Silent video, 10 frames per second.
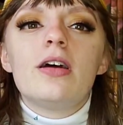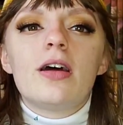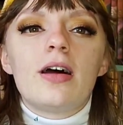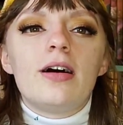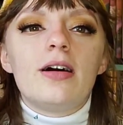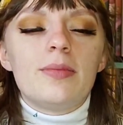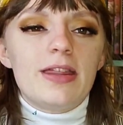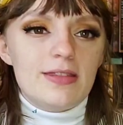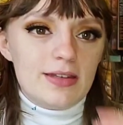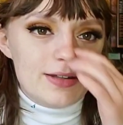
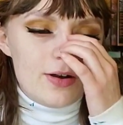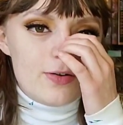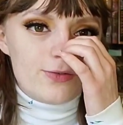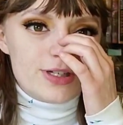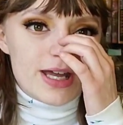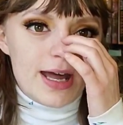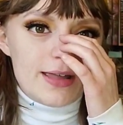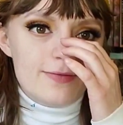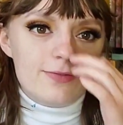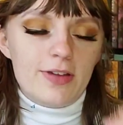And then it over
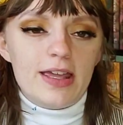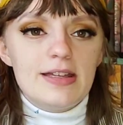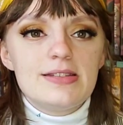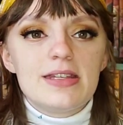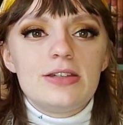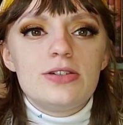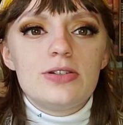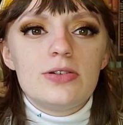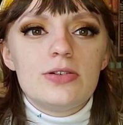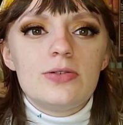time fades
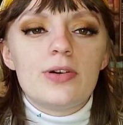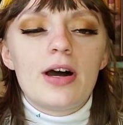into